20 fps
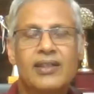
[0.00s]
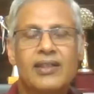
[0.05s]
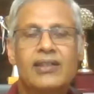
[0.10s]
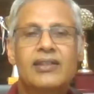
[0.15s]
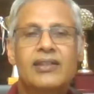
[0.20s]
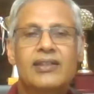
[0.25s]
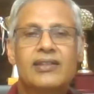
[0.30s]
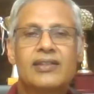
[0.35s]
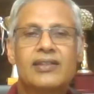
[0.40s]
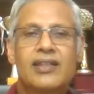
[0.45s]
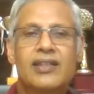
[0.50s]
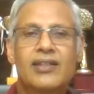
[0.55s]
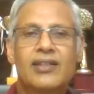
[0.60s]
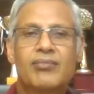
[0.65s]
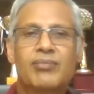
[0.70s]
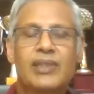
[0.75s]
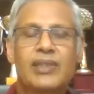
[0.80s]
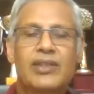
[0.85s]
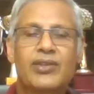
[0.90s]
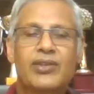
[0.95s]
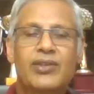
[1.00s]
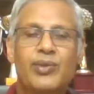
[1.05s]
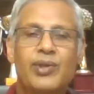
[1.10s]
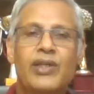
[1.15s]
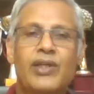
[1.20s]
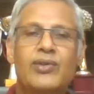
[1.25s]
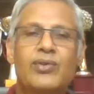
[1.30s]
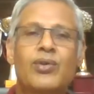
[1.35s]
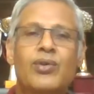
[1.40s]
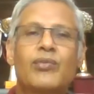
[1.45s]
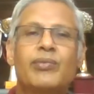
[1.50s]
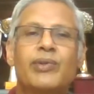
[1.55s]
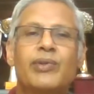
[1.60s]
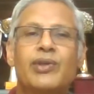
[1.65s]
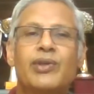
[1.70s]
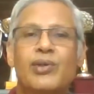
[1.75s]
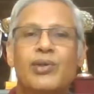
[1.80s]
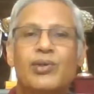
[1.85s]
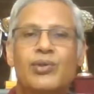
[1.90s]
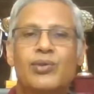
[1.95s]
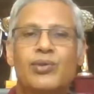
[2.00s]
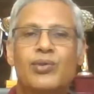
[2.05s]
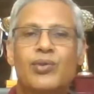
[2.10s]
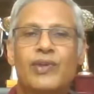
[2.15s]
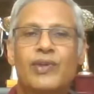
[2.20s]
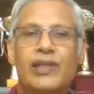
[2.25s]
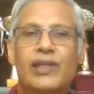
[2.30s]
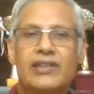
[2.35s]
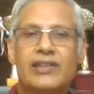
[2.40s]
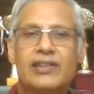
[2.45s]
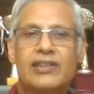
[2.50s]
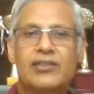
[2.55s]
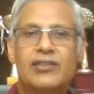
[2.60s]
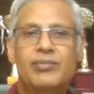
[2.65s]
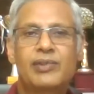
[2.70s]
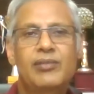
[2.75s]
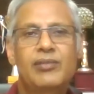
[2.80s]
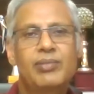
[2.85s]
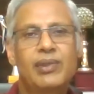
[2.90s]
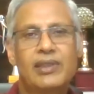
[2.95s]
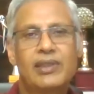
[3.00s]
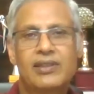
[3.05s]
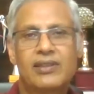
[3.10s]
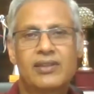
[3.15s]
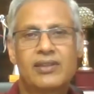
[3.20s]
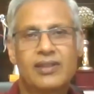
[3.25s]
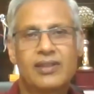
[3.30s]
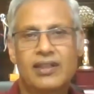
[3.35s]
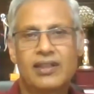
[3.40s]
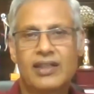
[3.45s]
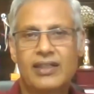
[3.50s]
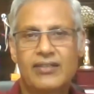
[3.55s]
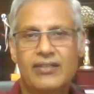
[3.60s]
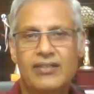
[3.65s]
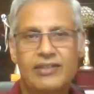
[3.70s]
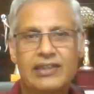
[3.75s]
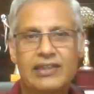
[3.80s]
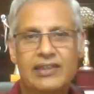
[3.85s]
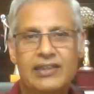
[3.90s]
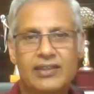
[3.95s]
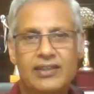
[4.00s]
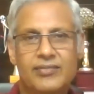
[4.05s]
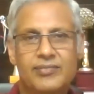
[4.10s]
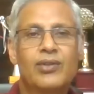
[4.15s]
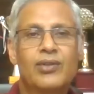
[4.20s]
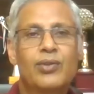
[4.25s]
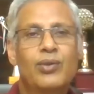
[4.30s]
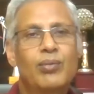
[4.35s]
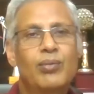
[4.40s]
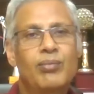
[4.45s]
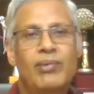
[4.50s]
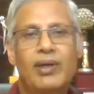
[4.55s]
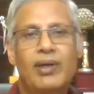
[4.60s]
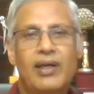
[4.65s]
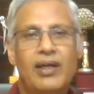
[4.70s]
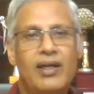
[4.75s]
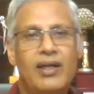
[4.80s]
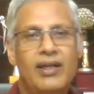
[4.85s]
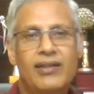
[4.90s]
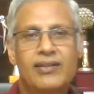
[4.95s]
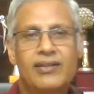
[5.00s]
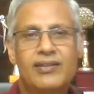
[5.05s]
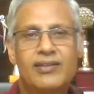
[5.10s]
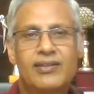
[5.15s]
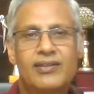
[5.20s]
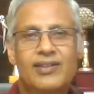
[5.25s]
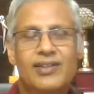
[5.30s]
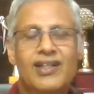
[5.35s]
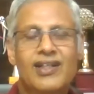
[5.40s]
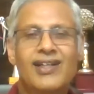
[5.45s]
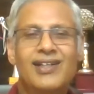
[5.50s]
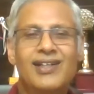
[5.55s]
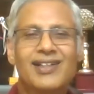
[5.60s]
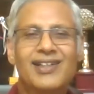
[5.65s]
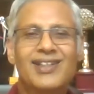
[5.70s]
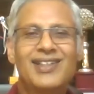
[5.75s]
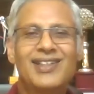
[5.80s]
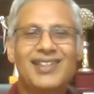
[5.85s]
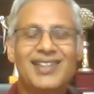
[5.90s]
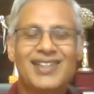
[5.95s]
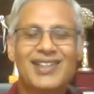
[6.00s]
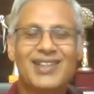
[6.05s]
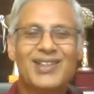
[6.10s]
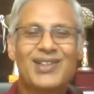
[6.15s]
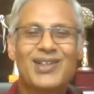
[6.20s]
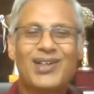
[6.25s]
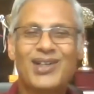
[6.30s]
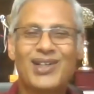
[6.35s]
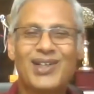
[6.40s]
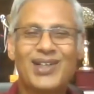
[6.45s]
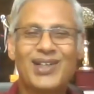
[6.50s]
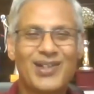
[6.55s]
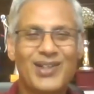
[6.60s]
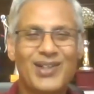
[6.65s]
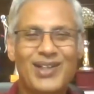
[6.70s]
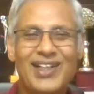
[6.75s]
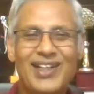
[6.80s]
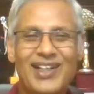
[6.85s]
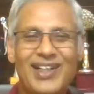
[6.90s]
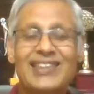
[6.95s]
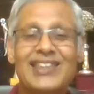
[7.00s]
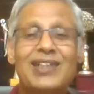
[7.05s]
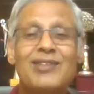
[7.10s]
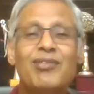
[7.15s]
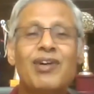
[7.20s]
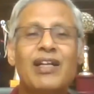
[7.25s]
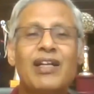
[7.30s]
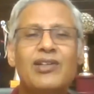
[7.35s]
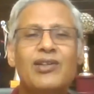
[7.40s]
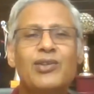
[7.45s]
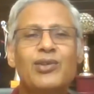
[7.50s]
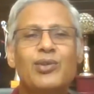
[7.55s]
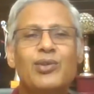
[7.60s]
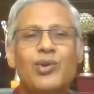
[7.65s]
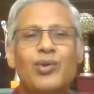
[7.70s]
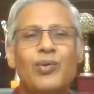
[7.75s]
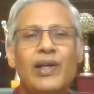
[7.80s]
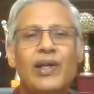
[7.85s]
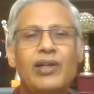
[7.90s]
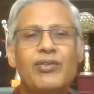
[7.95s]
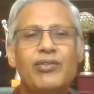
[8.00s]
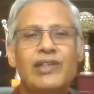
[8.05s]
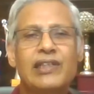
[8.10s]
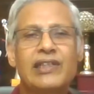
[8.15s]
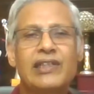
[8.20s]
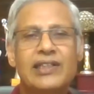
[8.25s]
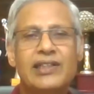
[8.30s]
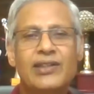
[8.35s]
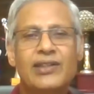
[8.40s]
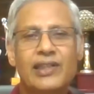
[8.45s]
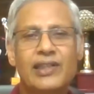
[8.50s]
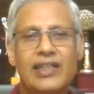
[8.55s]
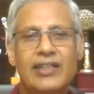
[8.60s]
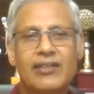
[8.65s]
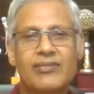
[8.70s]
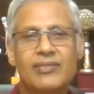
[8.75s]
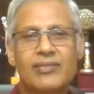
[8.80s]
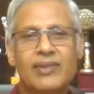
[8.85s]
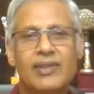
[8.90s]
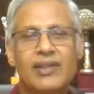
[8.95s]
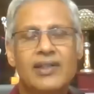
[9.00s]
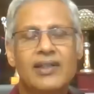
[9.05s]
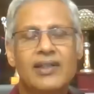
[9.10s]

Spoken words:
He said, "Sir, you had told me not to go for SSB, but I went." So I got annoyed. I said, "Why did you go? Why are you wasting your time?